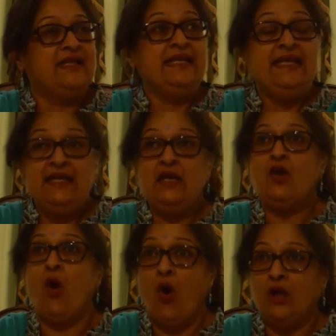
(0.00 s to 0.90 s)
They need
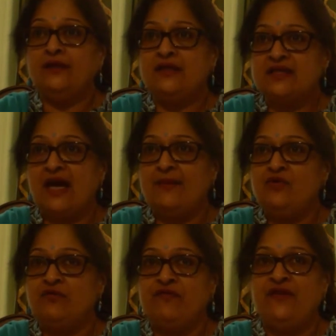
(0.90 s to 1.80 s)
it all the
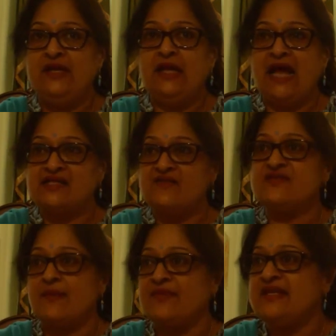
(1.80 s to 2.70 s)
time to feel as if
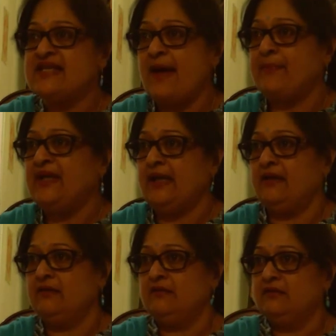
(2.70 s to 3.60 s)
something's happening.
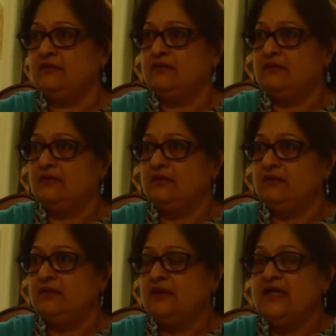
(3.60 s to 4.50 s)

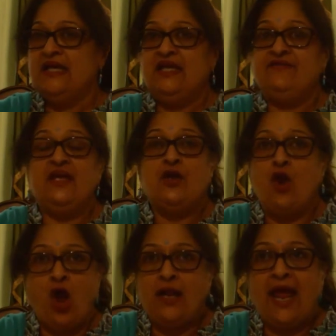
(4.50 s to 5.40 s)
If they're
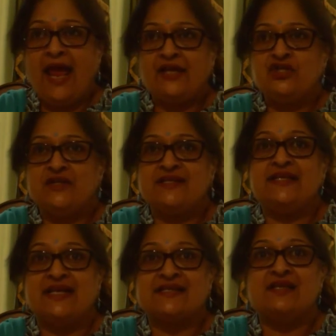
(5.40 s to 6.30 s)
not anxious,
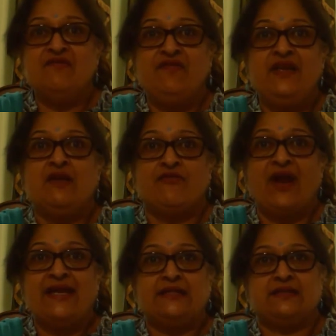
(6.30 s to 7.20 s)
it doesn't feel
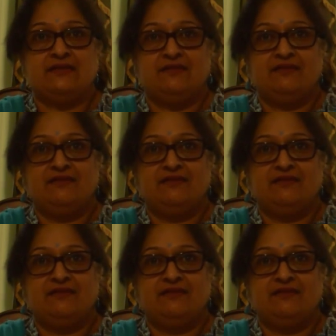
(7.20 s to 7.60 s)
right.